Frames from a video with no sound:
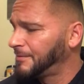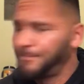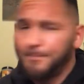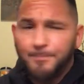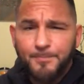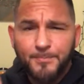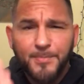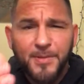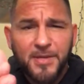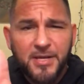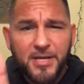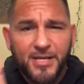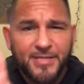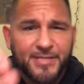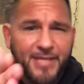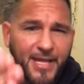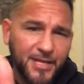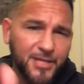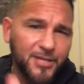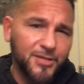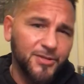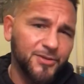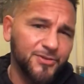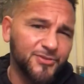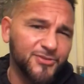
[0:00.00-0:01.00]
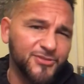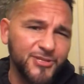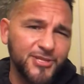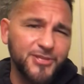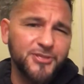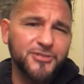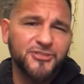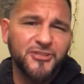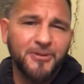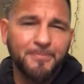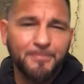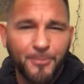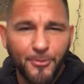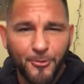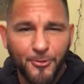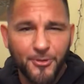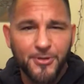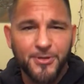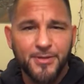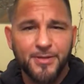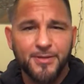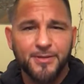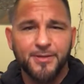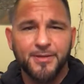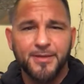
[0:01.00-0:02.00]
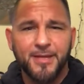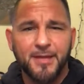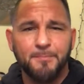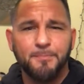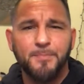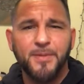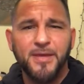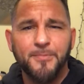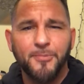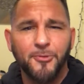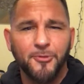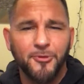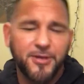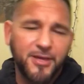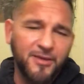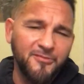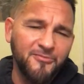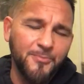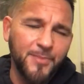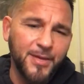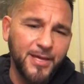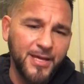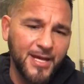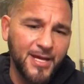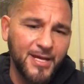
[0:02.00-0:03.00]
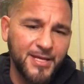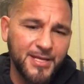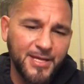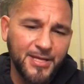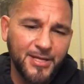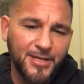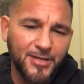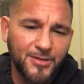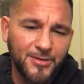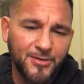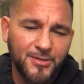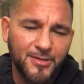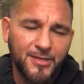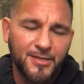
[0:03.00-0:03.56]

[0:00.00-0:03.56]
Because I could see the support that people give me on here.